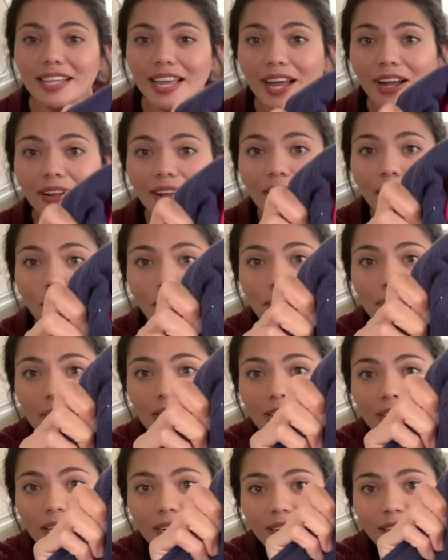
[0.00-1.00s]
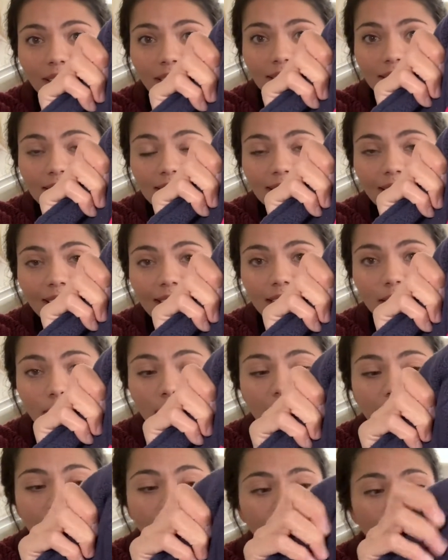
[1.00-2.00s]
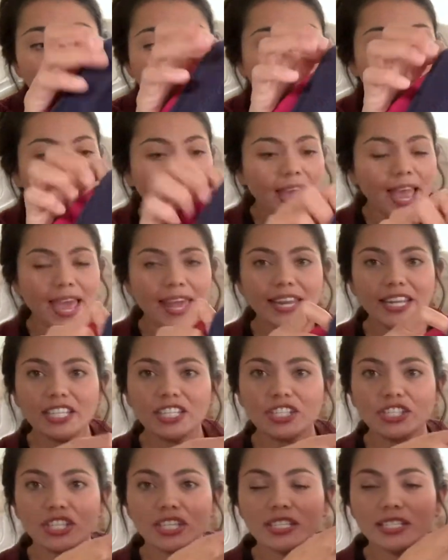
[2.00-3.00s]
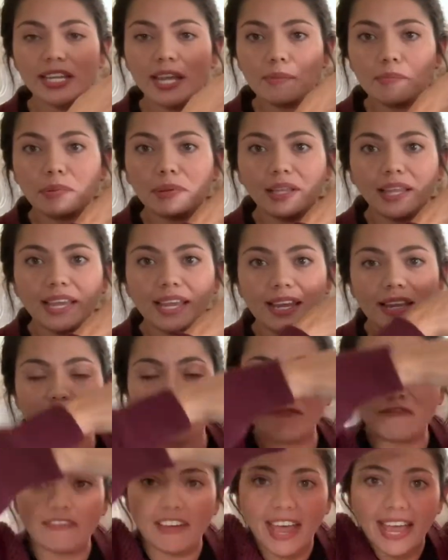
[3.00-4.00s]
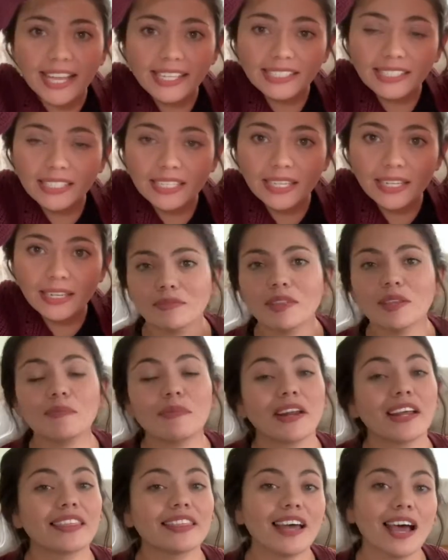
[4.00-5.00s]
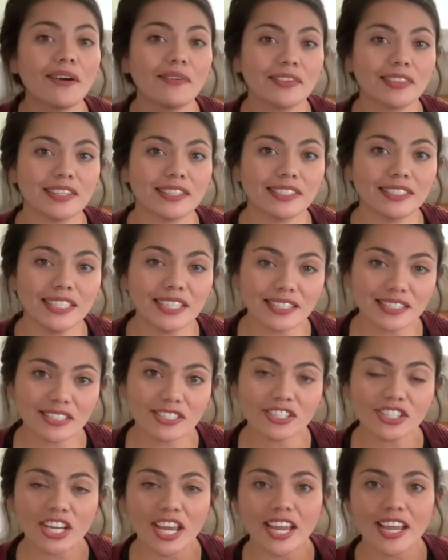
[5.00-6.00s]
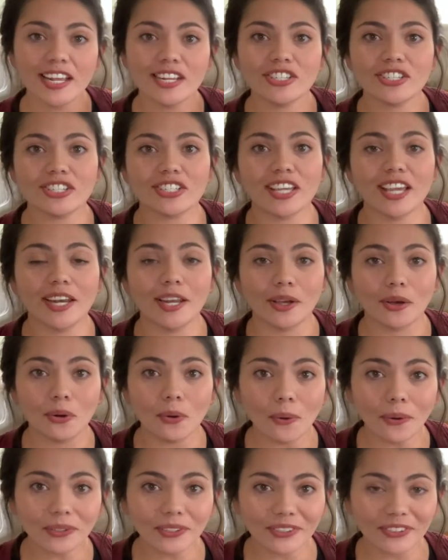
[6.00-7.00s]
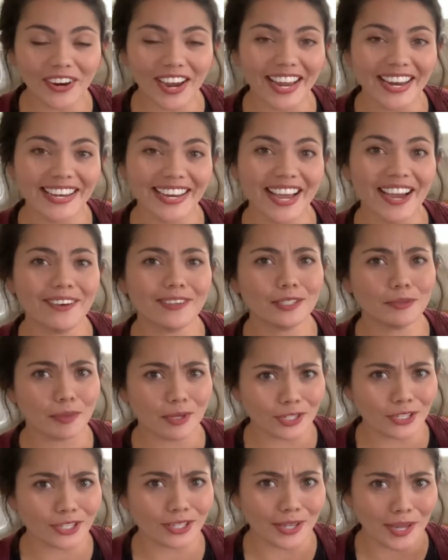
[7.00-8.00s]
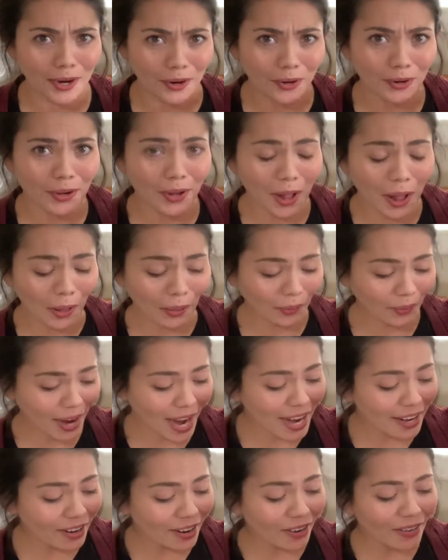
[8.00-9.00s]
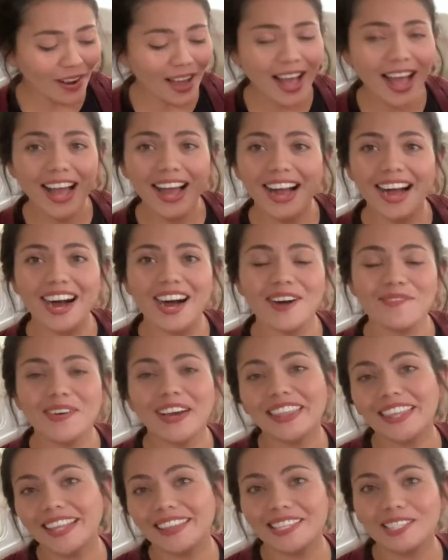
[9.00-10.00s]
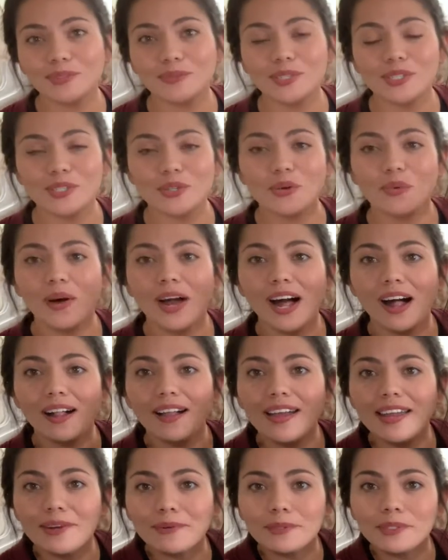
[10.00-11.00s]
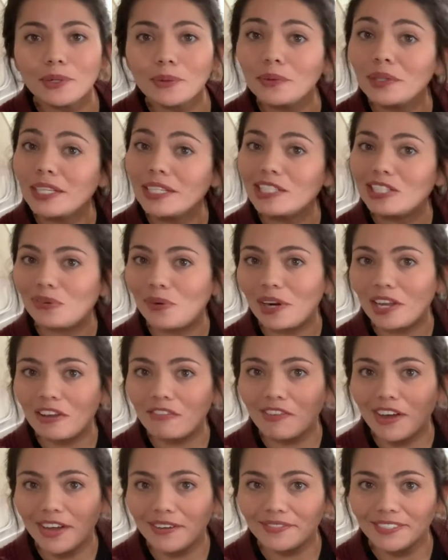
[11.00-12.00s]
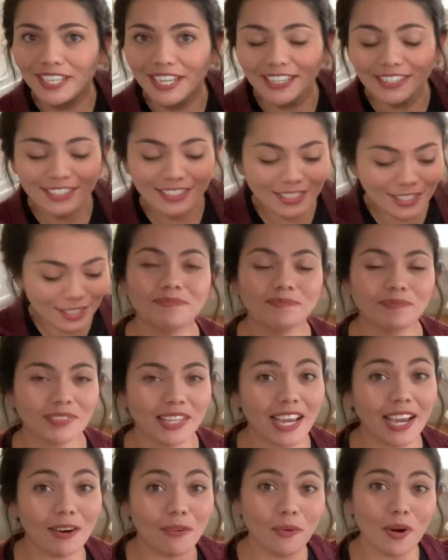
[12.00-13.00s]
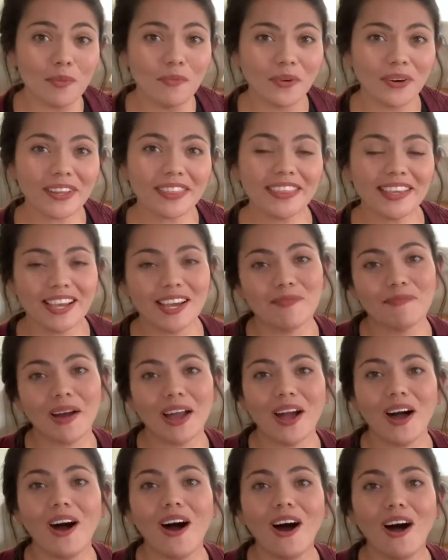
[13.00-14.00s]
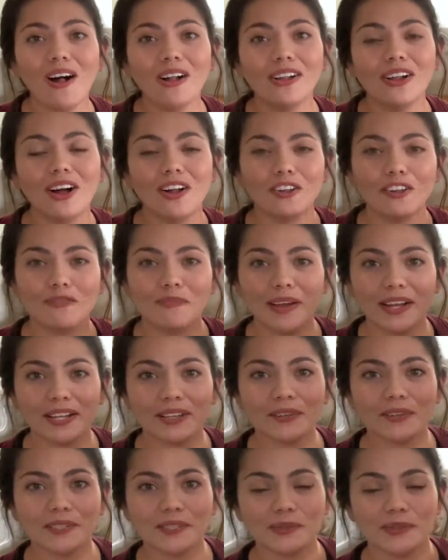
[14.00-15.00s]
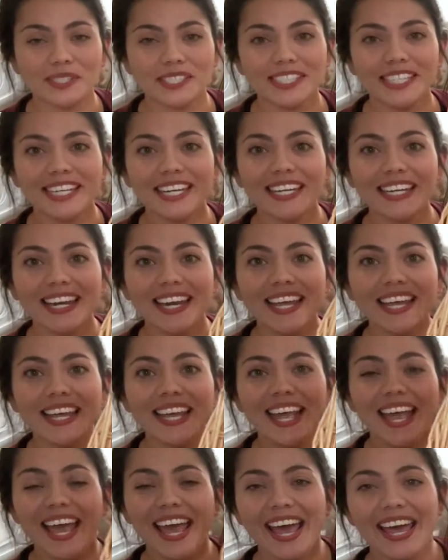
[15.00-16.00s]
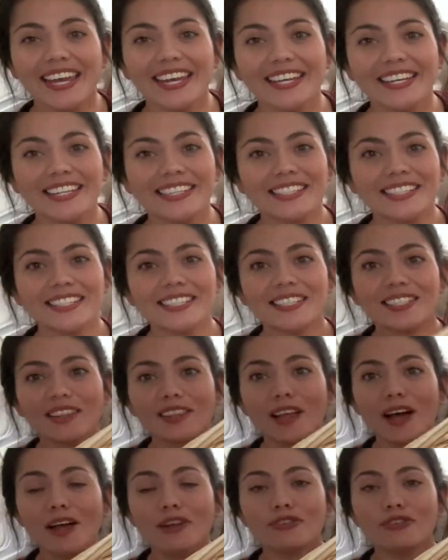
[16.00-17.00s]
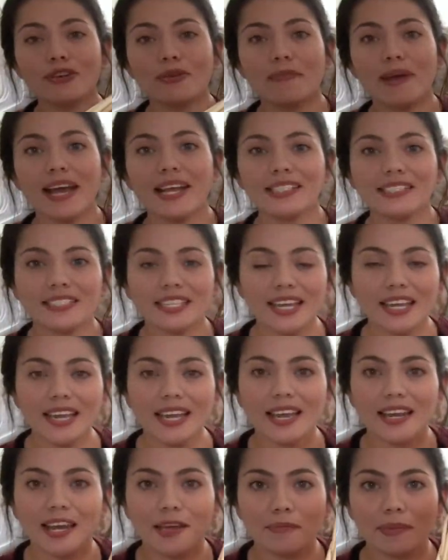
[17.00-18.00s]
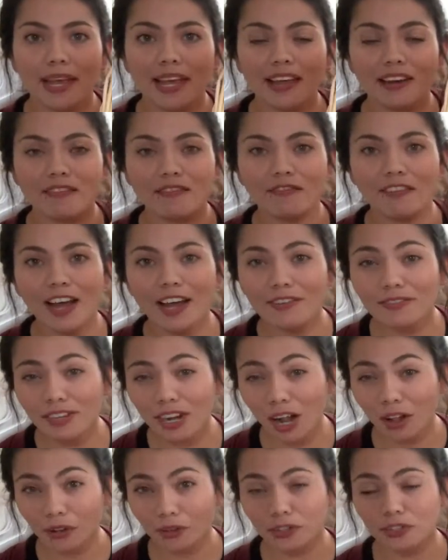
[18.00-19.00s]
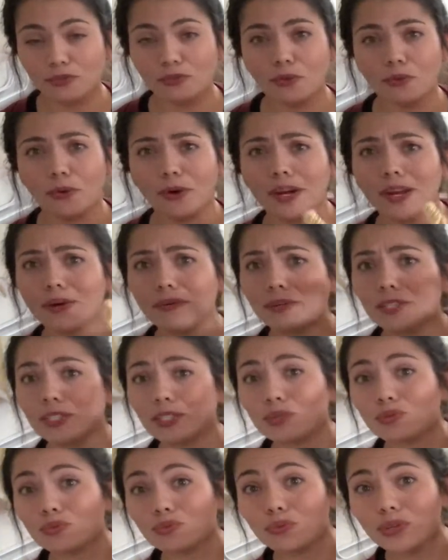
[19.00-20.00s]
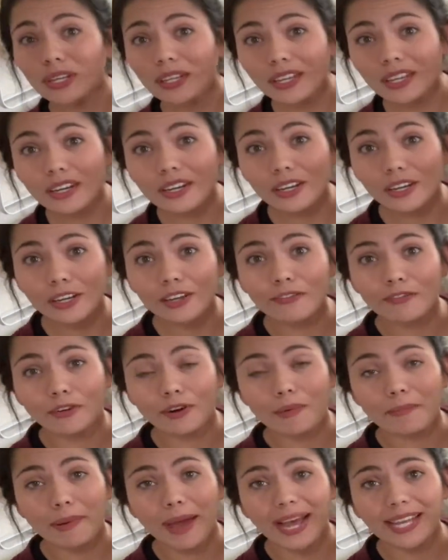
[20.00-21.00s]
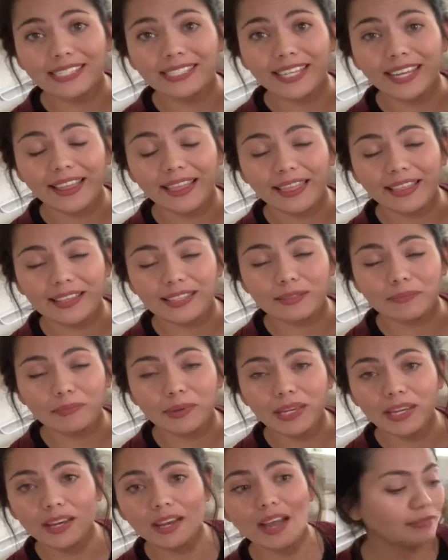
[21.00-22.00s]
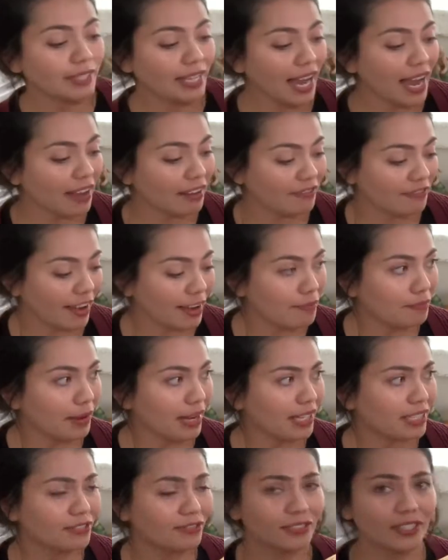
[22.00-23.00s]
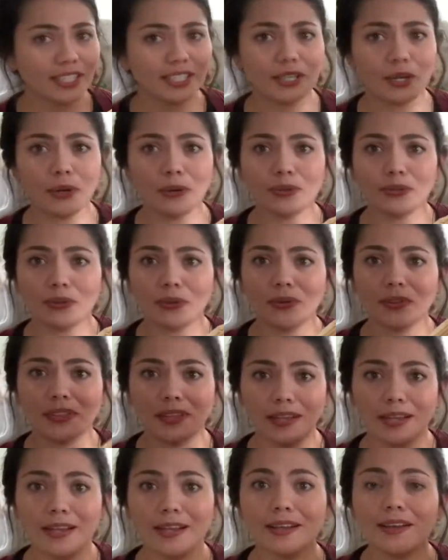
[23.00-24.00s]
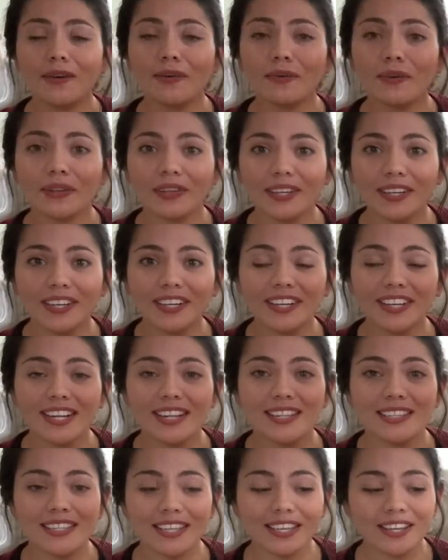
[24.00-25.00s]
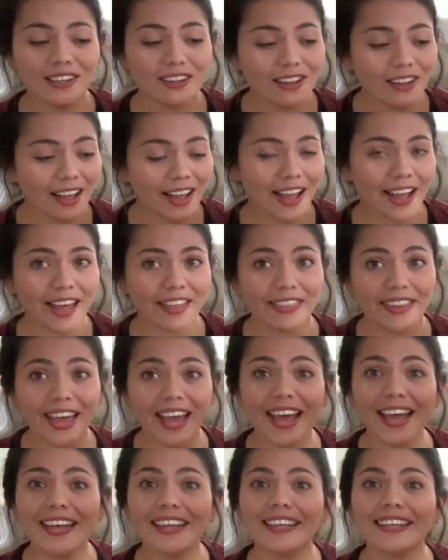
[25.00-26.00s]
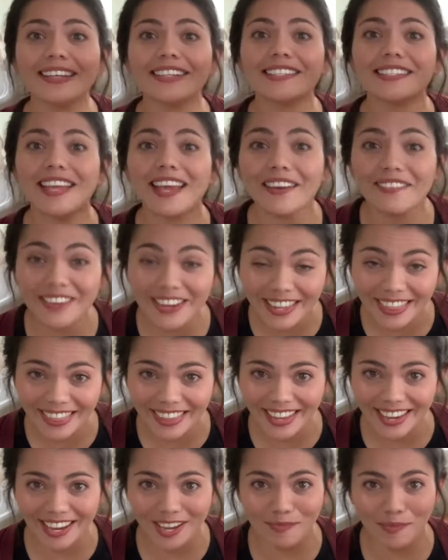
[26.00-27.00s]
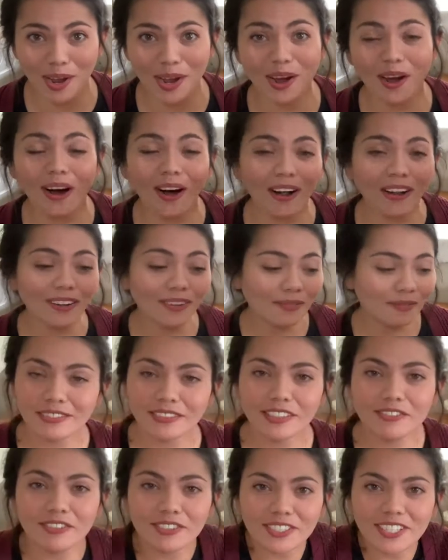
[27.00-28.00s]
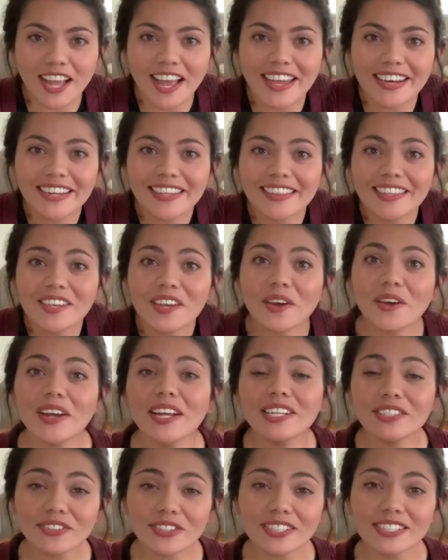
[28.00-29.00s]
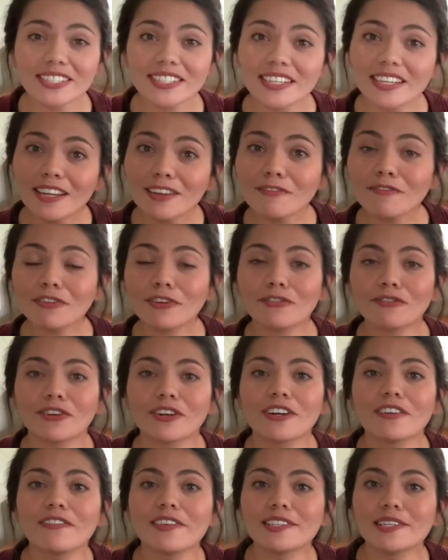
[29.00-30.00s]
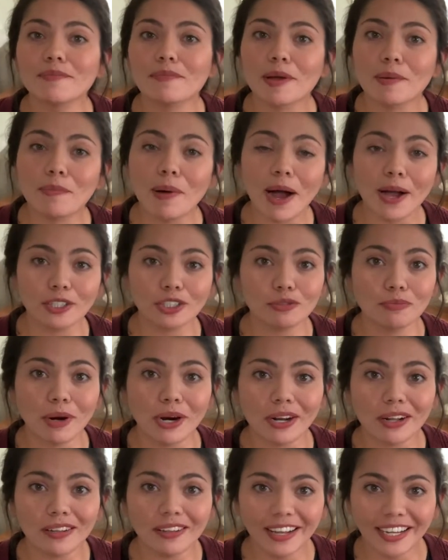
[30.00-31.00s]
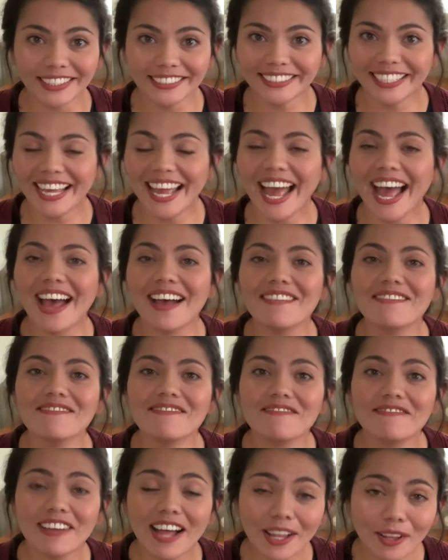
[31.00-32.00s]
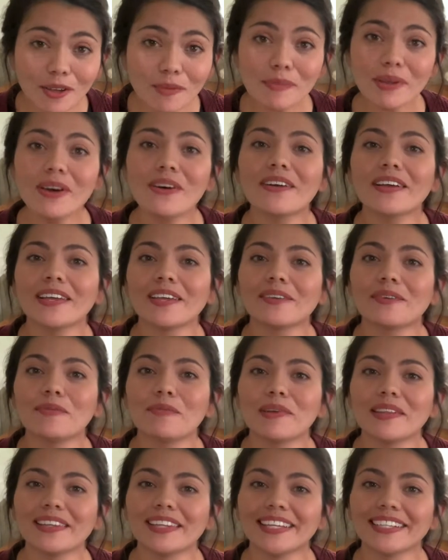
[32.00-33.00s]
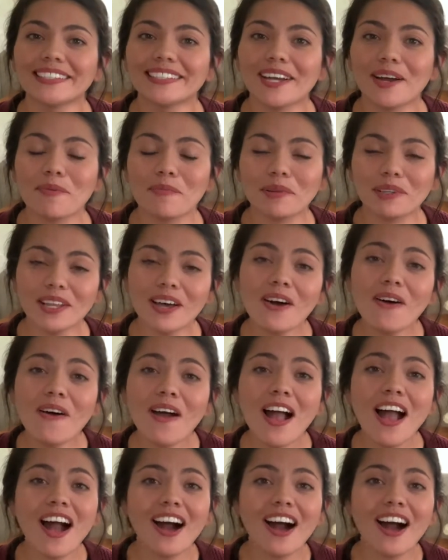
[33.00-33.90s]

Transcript: LL Bean, and it's a size medium, and it's just a plain vest. But I thought with the season change, it's getting colder right now, especially here in Colorado, I thought this would do well, and it was only 25 cents. I have one more thing in my haul. All of my clothes were sitting in it, and it is this laundry basket, and I paid $5 for it, which is really good for a basket this big. Yeah, $5 for this huge old thing. Really good deal, and that is everything in my haul. If you saw anything you're interested in, feel free to visit my Poshmark closet at Valamilk. It'll be linked down below.